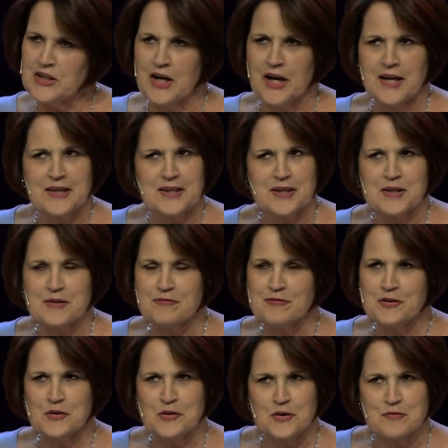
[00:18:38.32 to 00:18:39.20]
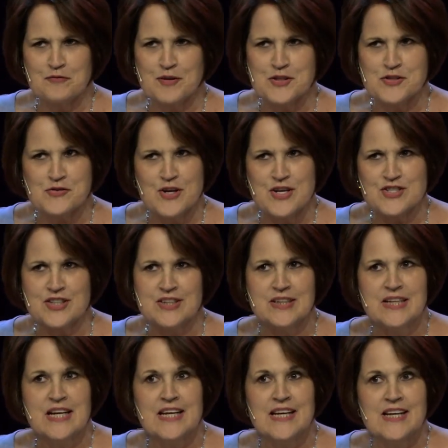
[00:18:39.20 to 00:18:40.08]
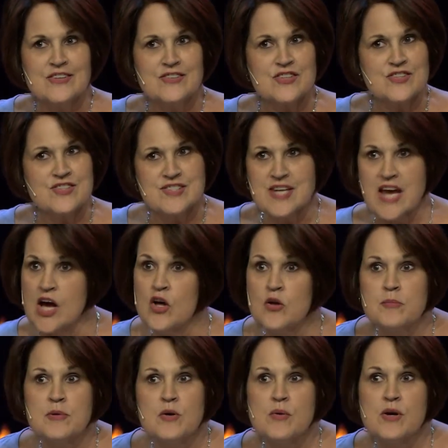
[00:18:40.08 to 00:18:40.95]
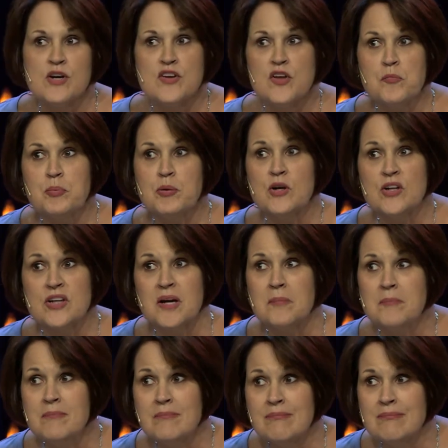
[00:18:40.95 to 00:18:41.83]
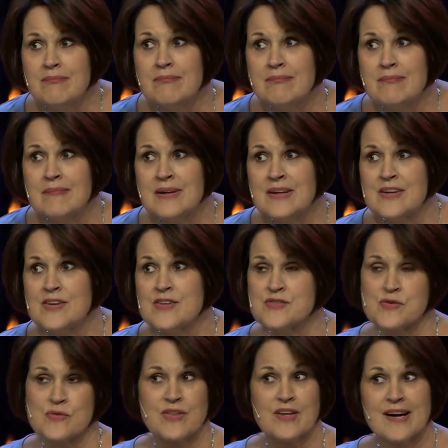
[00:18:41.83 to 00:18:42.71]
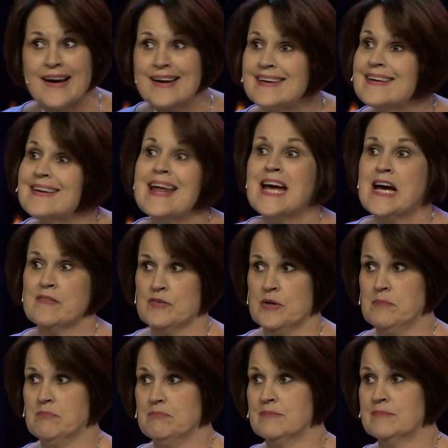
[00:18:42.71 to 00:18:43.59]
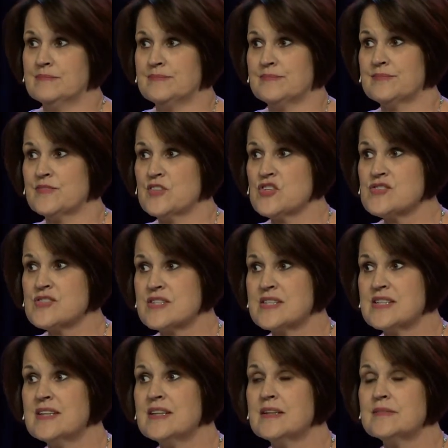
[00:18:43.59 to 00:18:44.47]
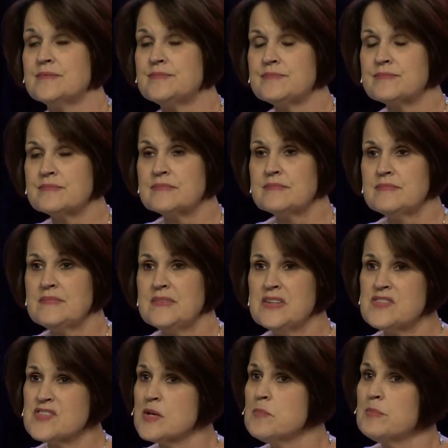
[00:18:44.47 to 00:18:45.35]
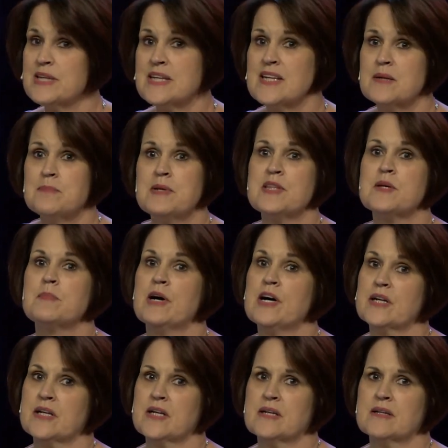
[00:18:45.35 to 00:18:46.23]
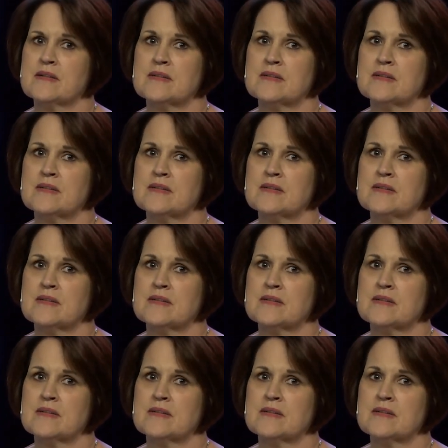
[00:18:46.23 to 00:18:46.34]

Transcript: you can feel her frustration. Just tell me where you put him so that I can have him. Just somebody give me the body.